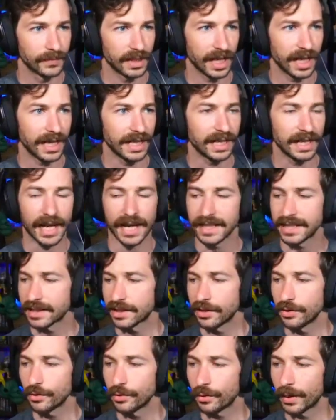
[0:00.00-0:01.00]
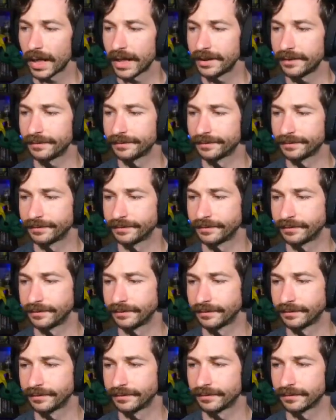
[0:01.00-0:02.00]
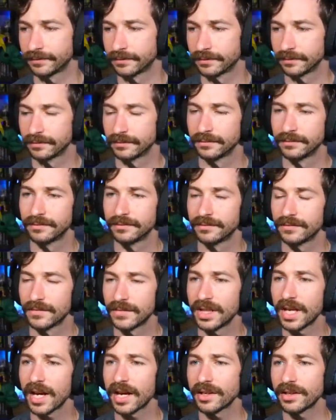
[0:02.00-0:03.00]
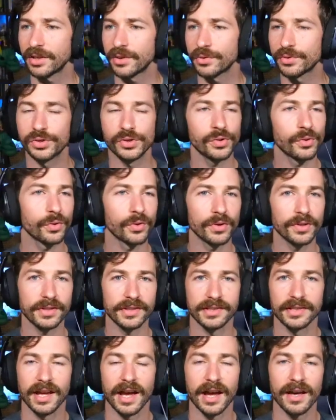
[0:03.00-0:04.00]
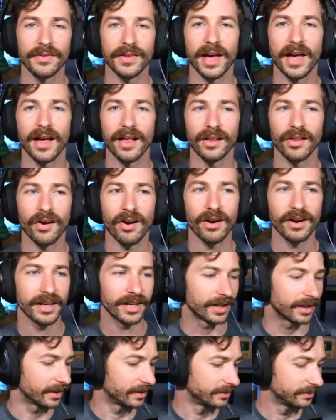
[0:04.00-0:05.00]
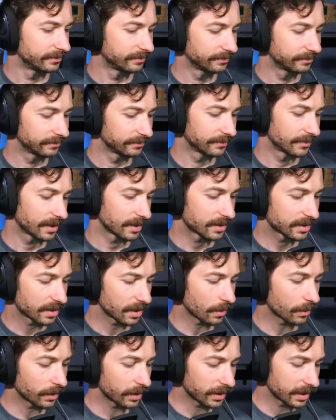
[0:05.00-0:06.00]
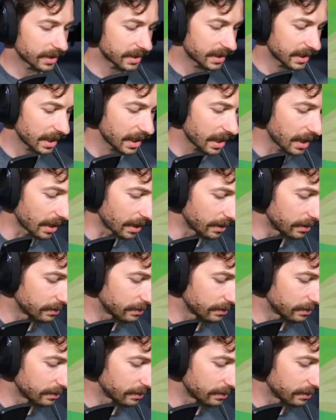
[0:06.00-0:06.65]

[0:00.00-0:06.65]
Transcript: A nice new one. Yeah, you Jules. How the hell are you? So good to see you.